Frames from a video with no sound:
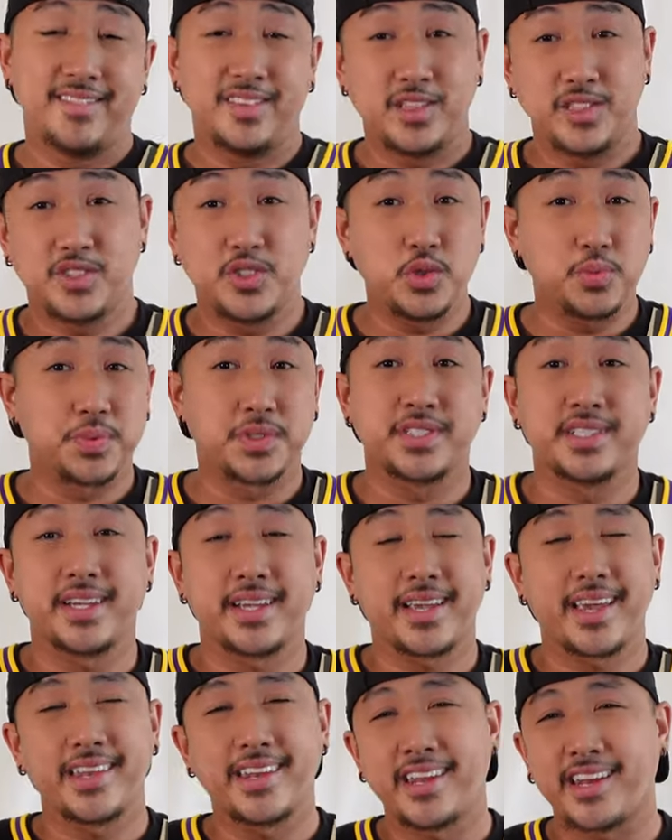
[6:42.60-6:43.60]
Super
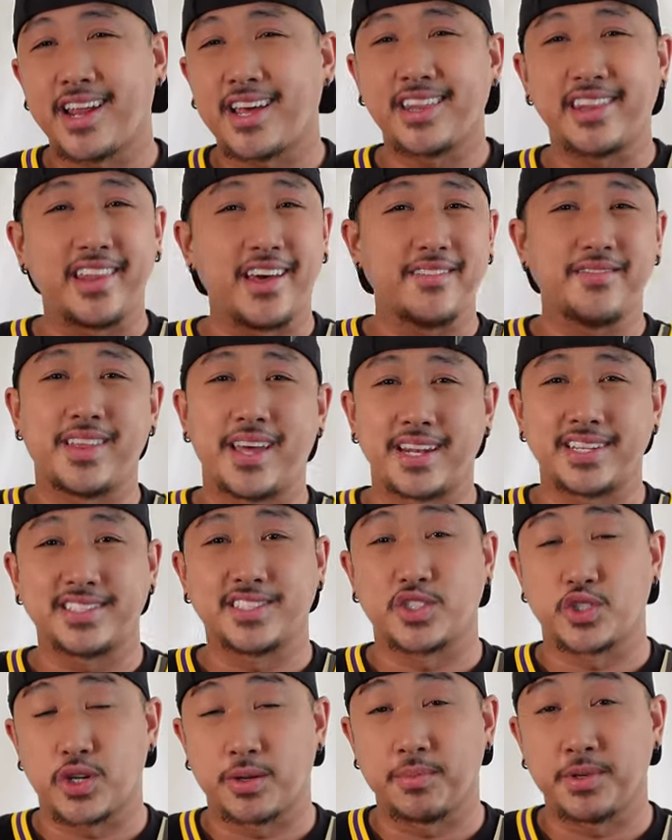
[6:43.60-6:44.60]
sick, and then I love that it's a
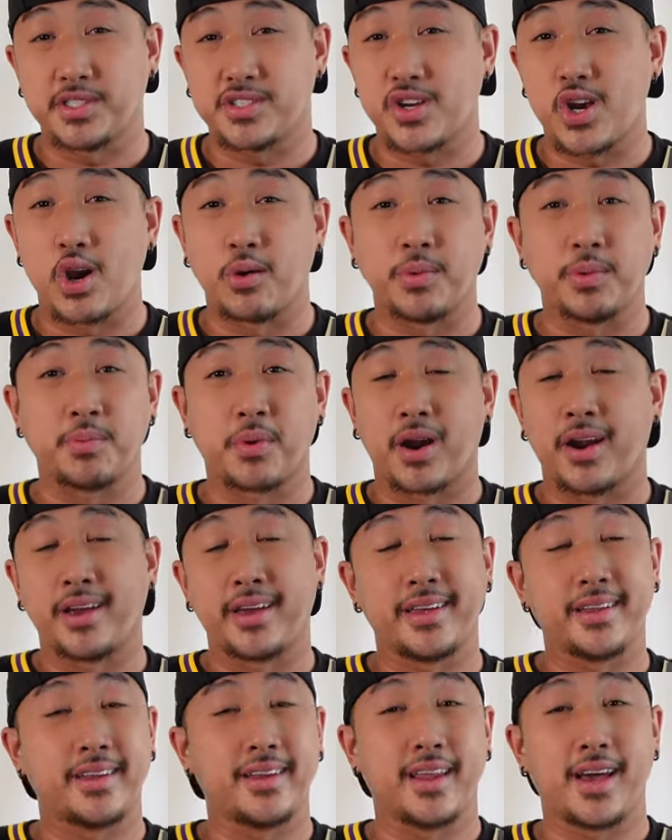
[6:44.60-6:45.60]
tribute to Kobe
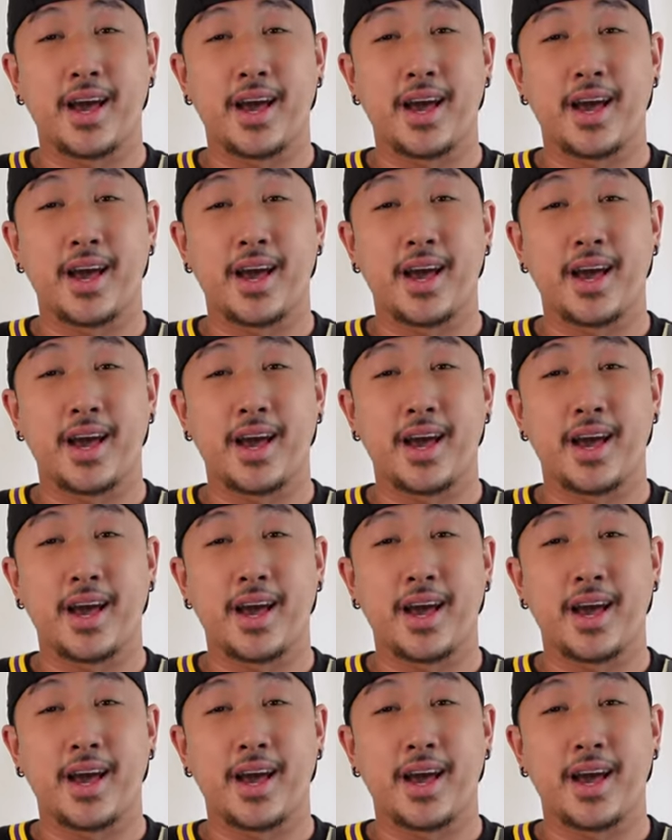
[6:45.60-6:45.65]
Bryant.